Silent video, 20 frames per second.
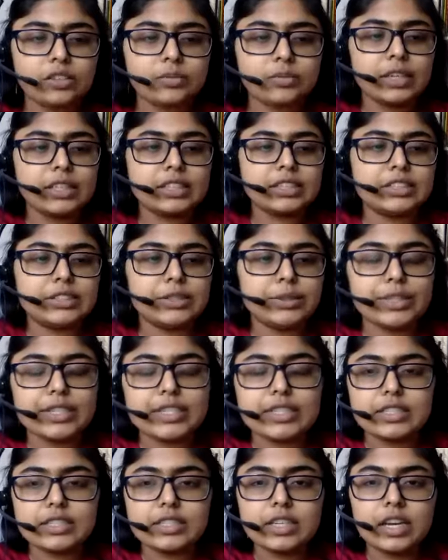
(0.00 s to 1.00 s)
by
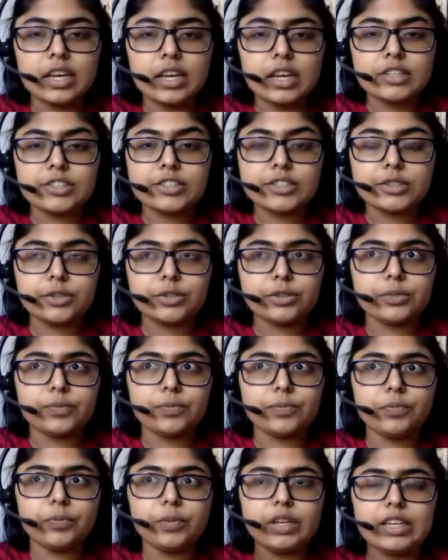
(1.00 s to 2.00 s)
students. So
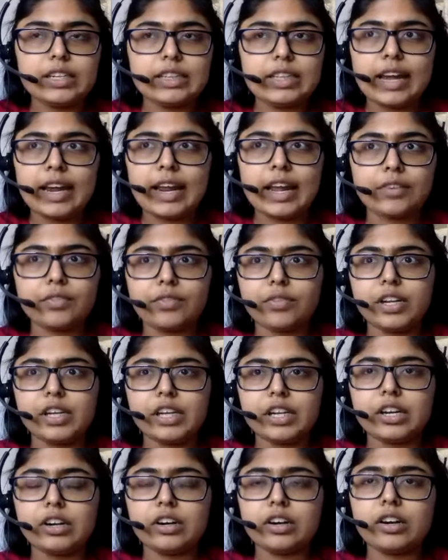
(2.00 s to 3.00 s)
we did that every
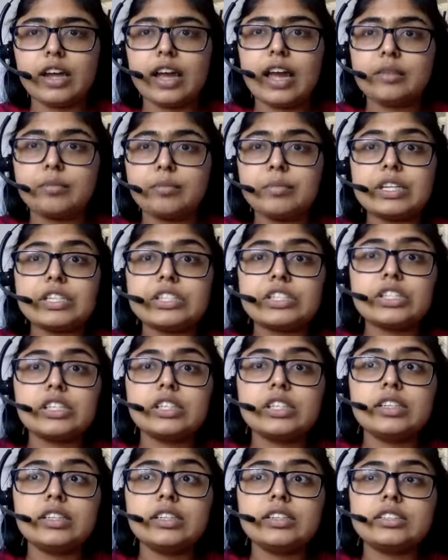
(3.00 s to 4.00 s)
year at
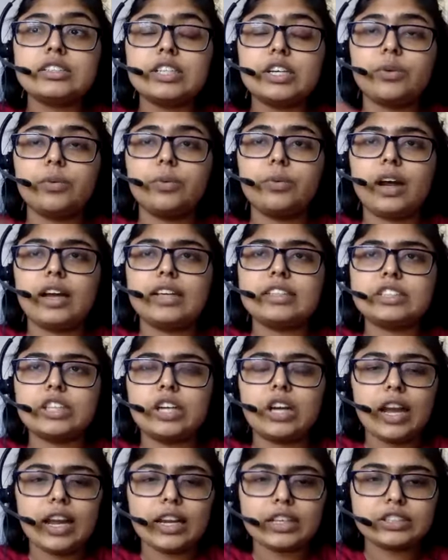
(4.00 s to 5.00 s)
Mission. So I
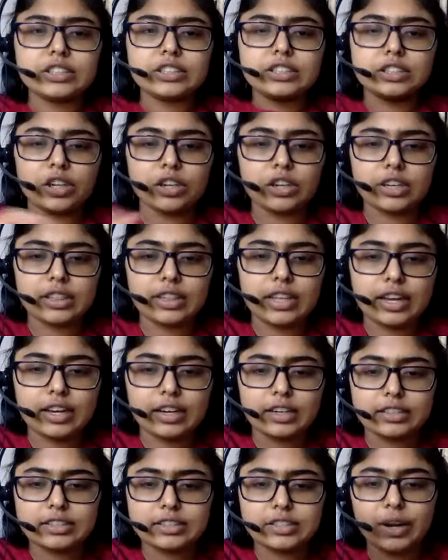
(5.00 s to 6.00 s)
actually started
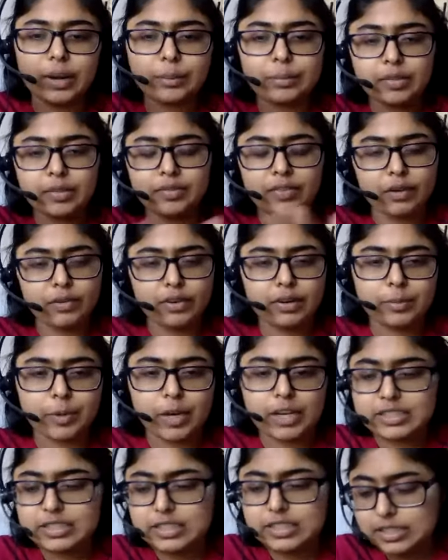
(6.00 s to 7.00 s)
that. So I'm the founding
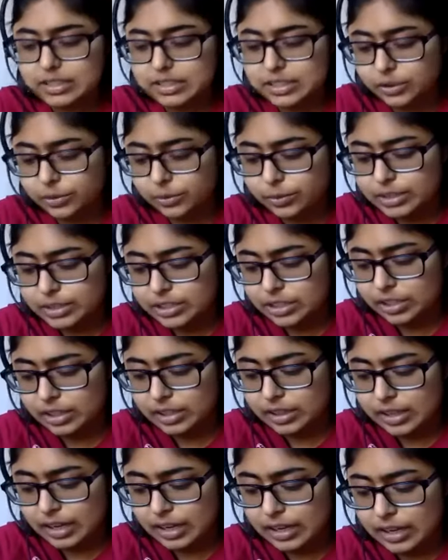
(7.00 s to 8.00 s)
president. So we
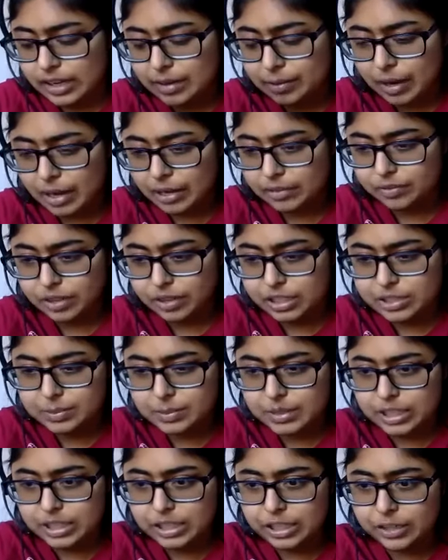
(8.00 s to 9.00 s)
started that in my
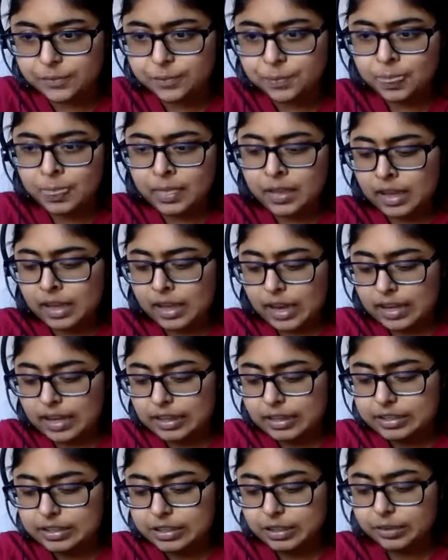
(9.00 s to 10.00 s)
freshman year. And
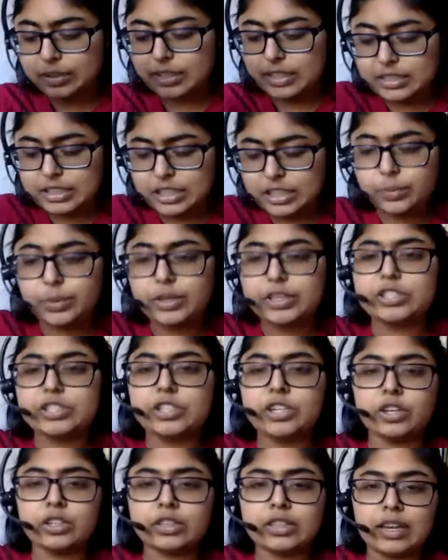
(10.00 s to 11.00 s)
then so this year we
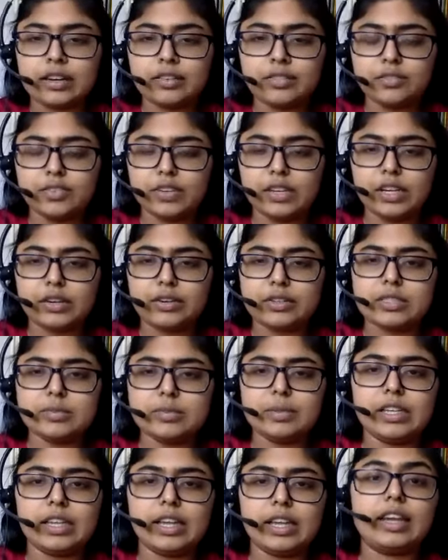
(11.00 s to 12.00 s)
took that video to
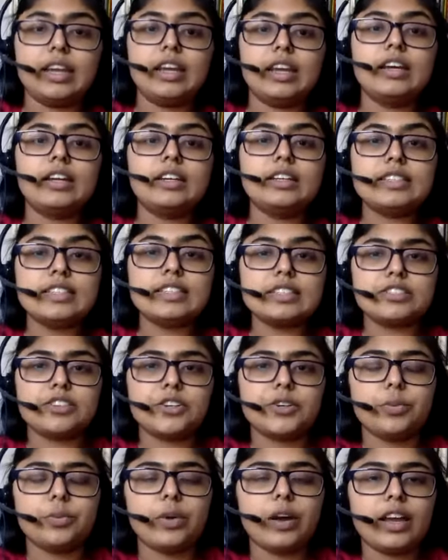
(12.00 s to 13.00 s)
be like
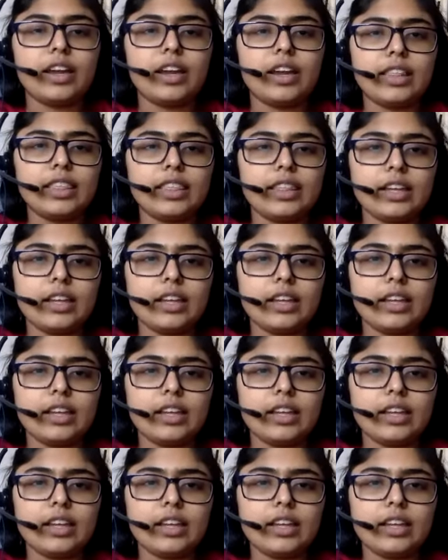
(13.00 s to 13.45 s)
district-wide. I think